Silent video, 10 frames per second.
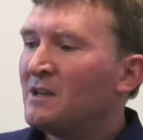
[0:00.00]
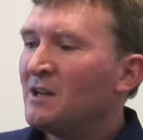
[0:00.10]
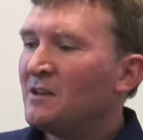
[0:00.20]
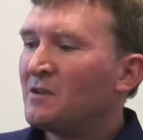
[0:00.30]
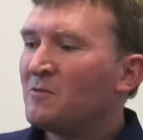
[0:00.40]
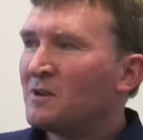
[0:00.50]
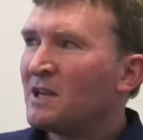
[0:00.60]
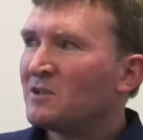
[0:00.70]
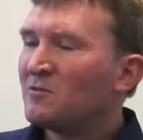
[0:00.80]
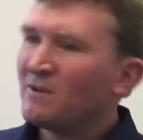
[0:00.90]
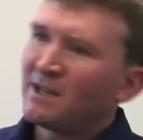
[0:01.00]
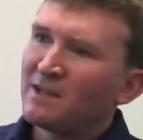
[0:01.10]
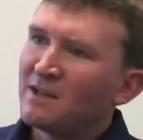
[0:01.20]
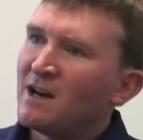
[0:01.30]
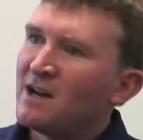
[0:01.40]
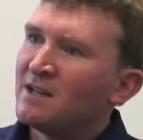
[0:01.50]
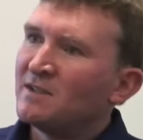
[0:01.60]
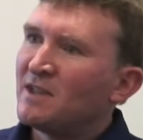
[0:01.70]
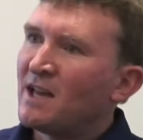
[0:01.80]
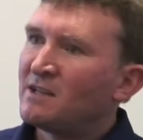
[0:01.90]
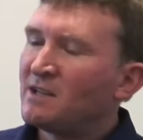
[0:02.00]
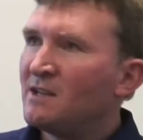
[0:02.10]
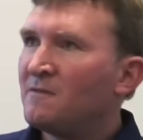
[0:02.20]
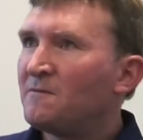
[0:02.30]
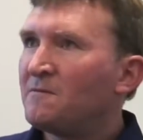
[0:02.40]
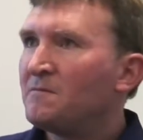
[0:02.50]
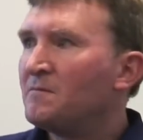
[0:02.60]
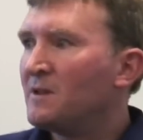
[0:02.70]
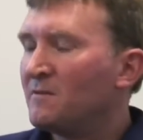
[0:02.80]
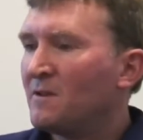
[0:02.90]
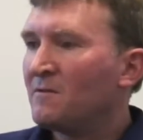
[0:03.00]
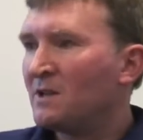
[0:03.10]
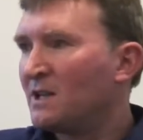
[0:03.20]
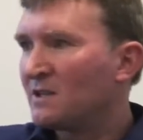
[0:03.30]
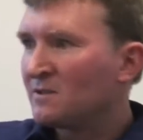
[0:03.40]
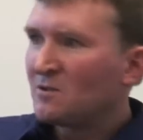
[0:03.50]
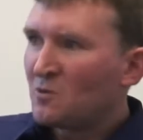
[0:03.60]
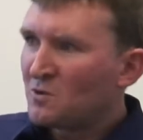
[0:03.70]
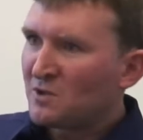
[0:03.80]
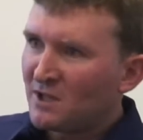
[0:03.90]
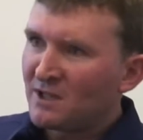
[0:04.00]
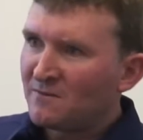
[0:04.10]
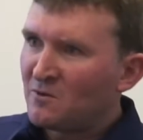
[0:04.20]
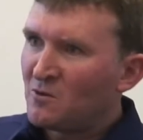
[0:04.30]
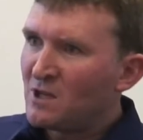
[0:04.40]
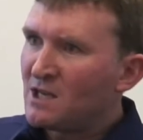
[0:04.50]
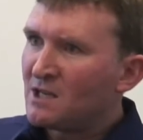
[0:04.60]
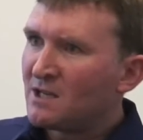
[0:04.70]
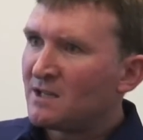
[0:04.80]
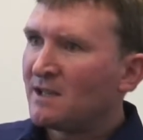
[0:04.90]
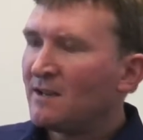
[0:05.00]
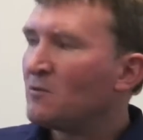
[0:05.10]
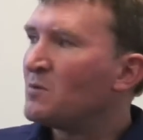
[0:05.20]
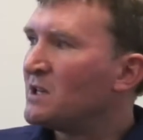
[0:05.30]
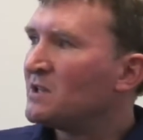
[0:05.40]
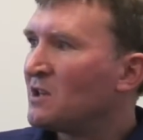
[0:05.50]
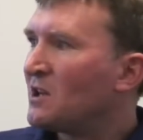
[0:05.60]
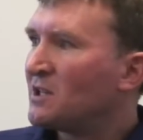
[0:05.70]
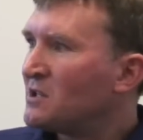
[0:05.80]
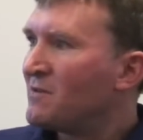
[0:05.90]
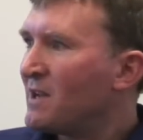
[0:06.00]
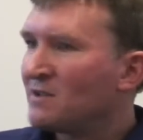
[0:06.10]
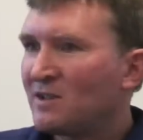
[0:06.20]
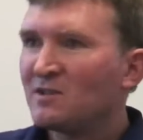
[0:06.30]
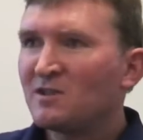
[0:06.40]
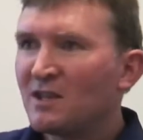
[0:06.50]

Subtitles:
think one has to recognise that if over the course of the next few years everybody's starting to access